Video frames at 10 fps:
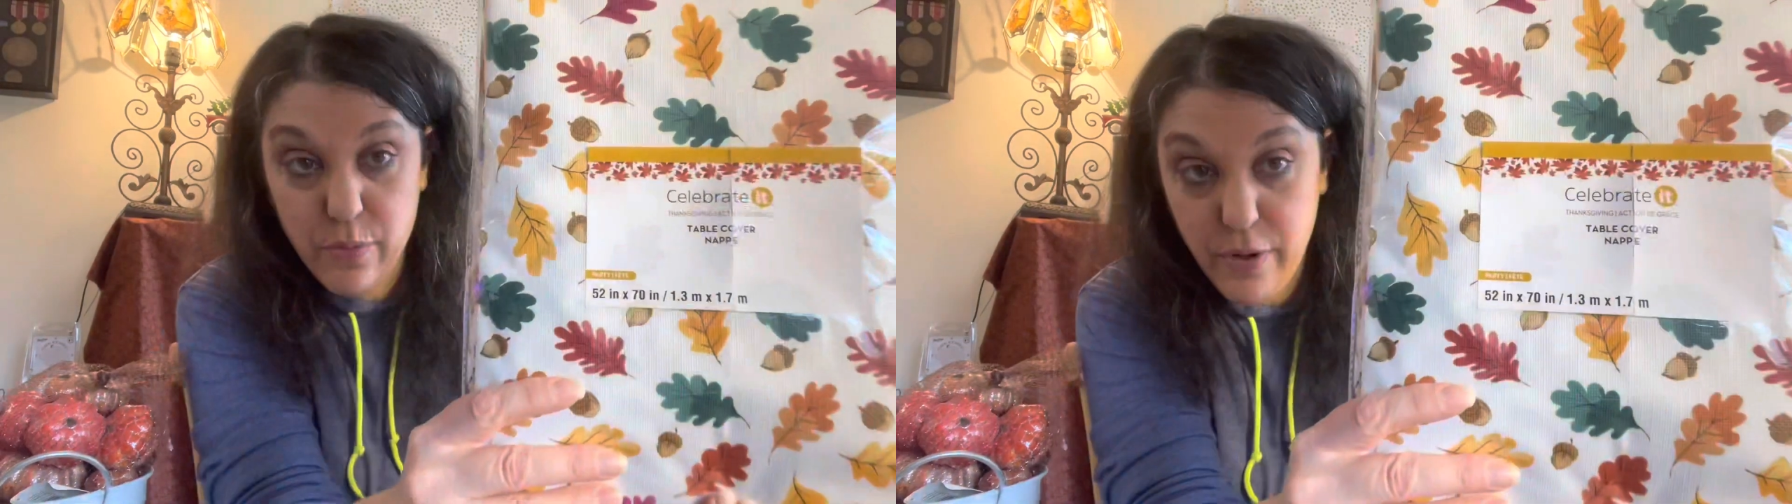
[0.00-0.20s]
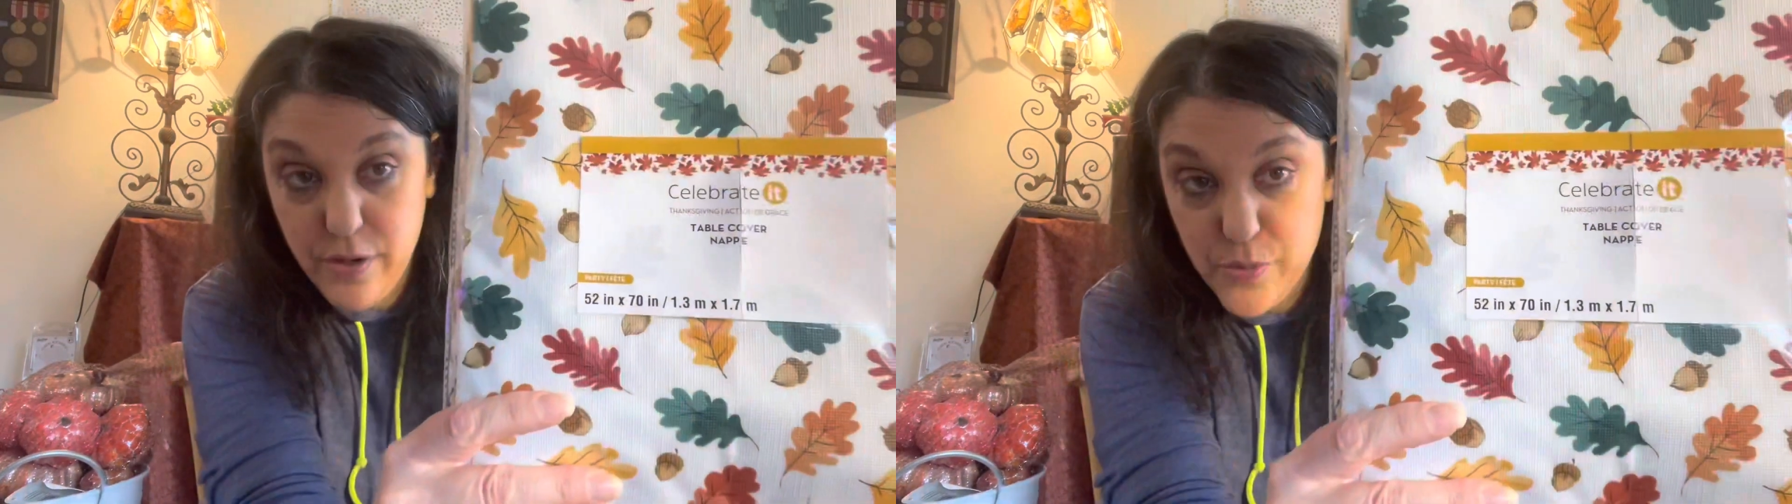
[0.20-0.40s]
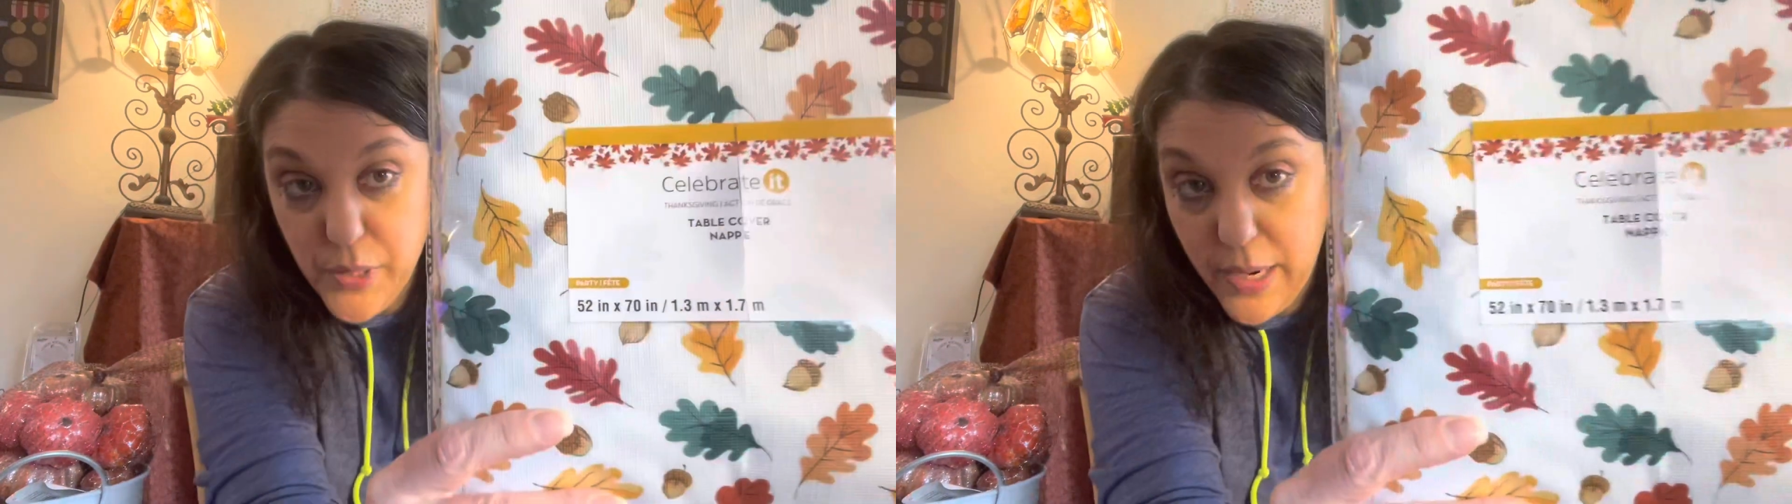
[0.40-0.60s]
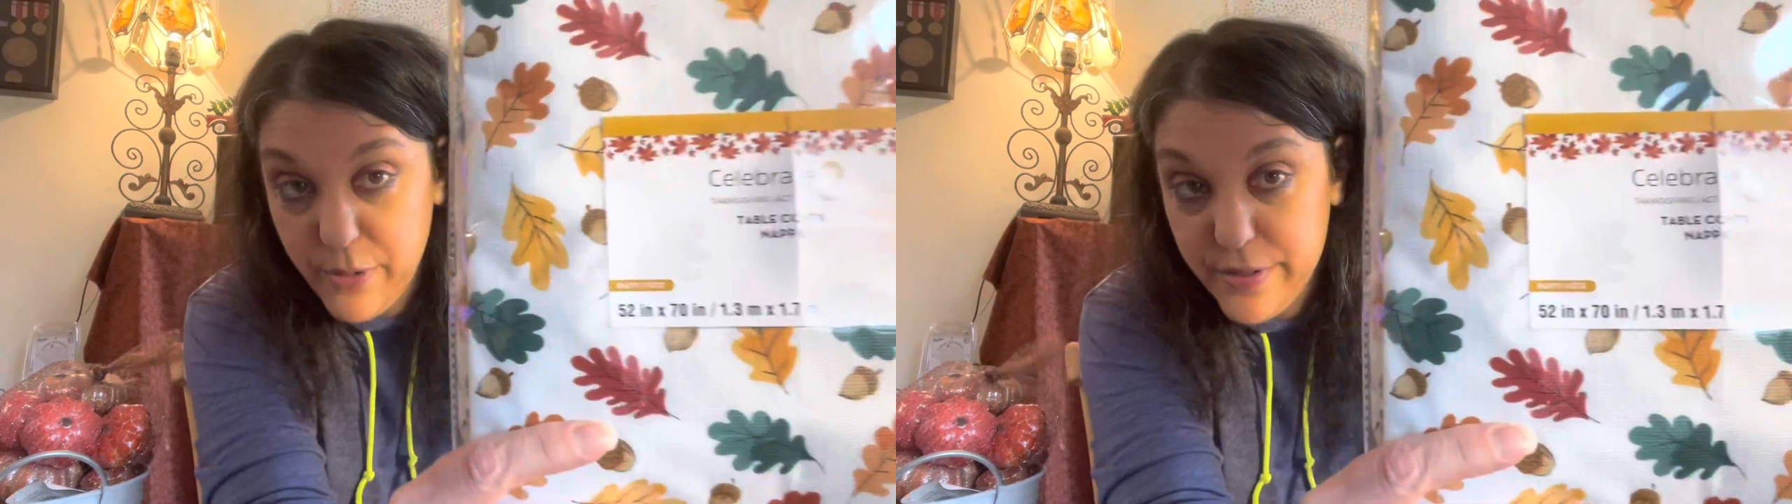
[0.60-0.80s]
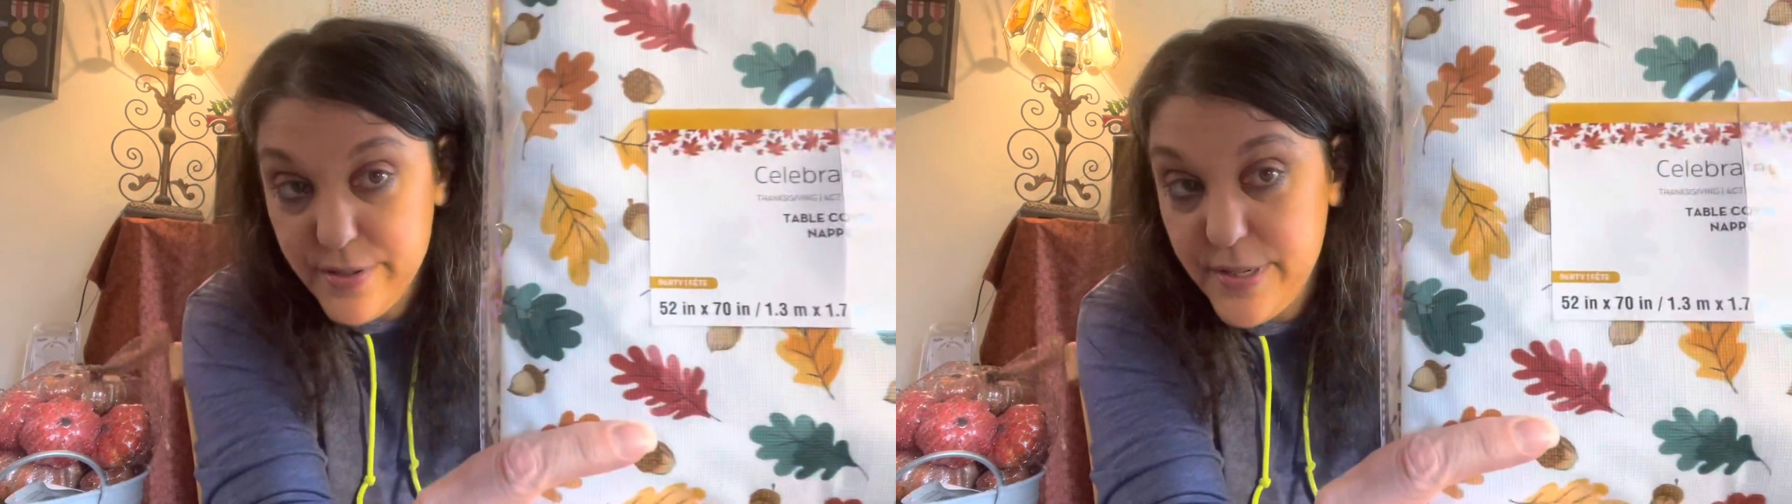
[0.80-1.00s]
one.
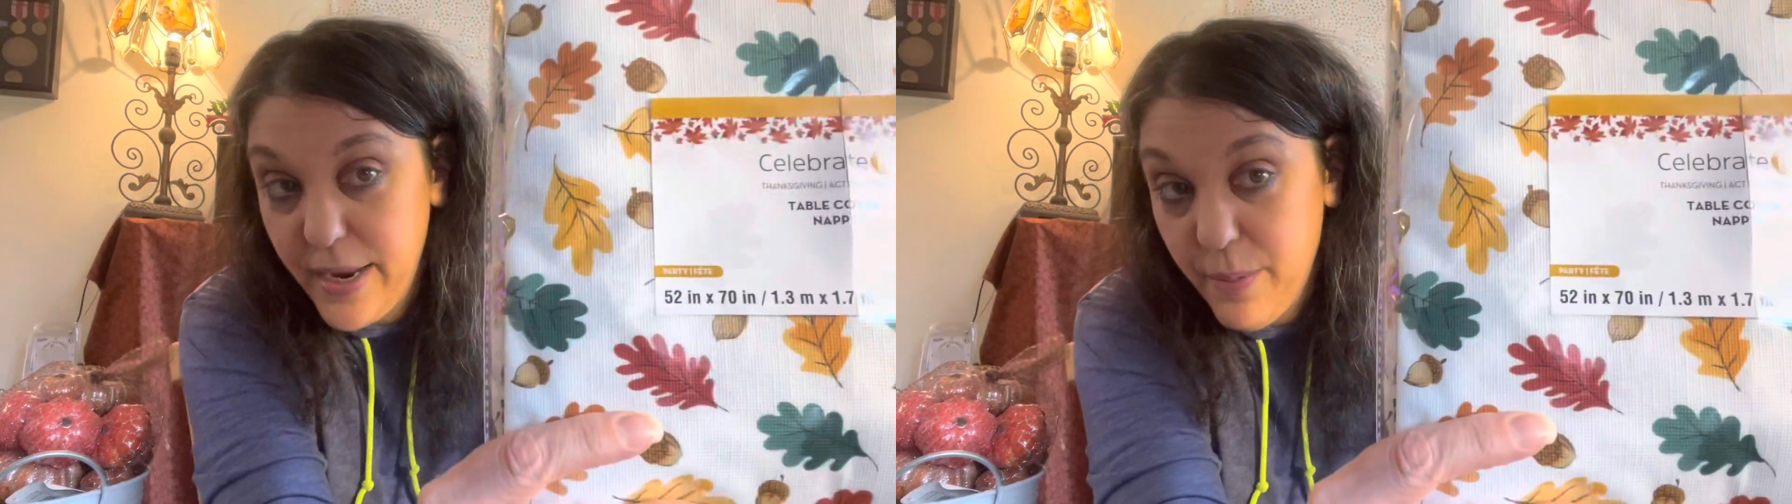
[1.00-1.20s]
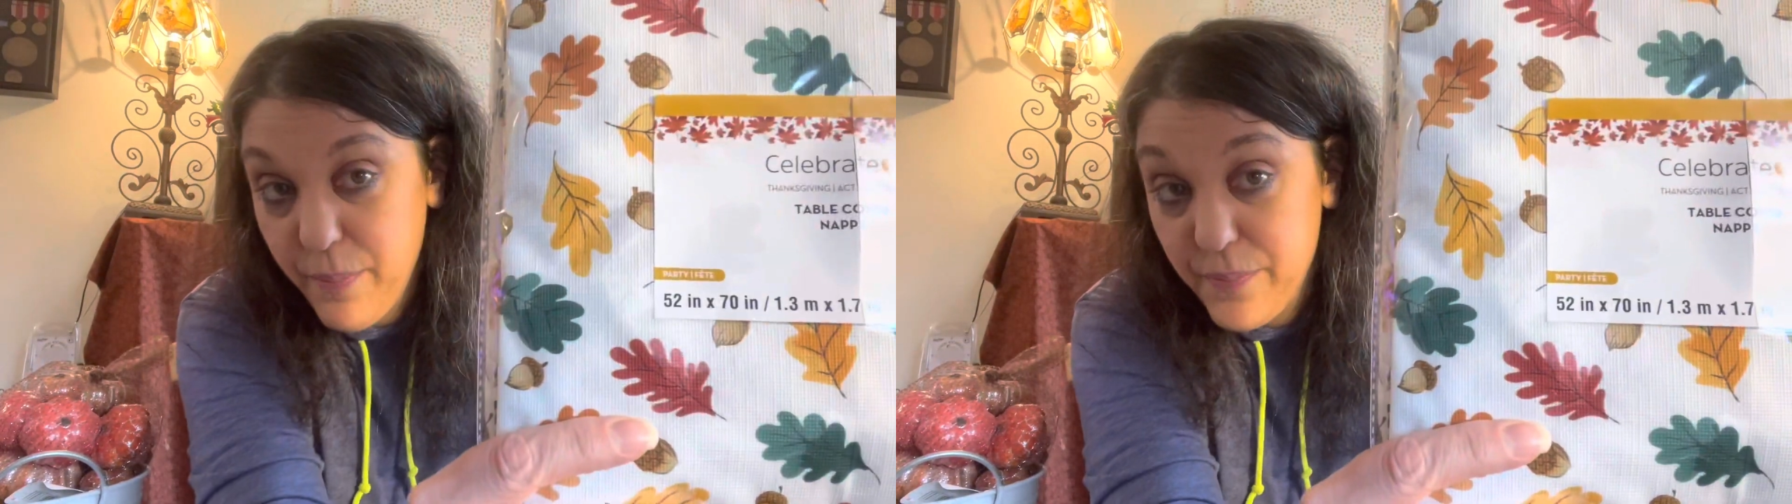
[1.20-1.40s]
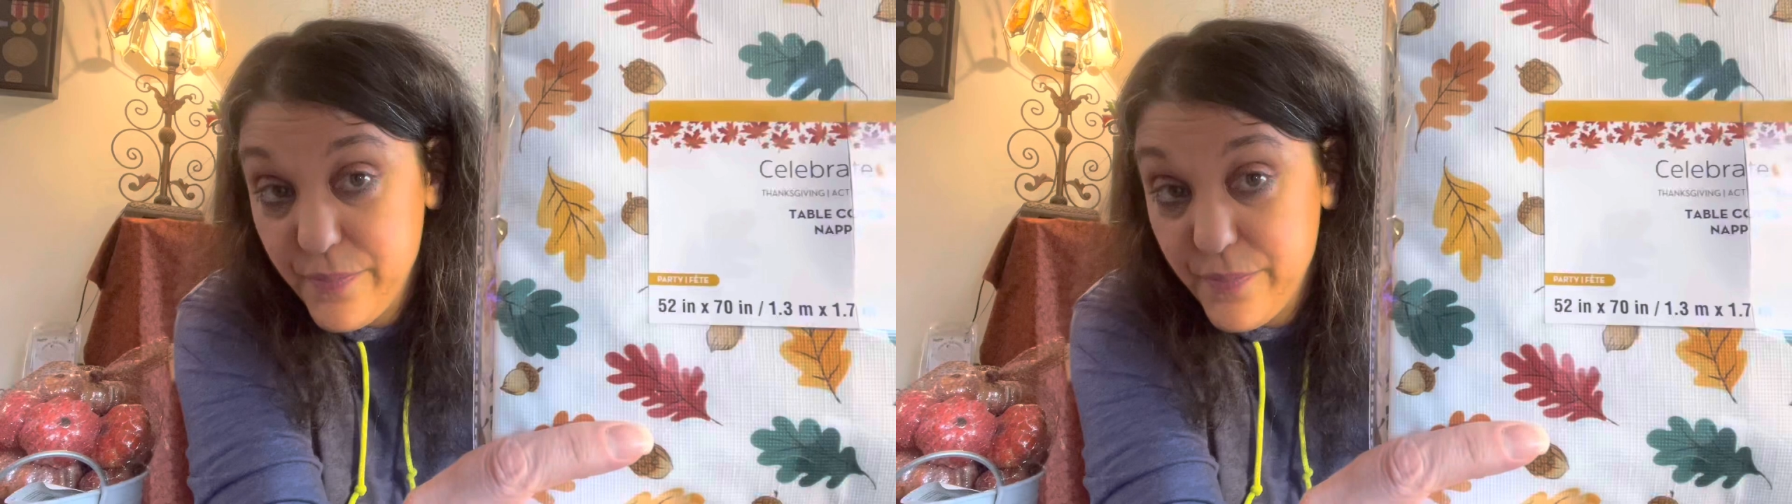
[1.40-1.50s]
Probably the same.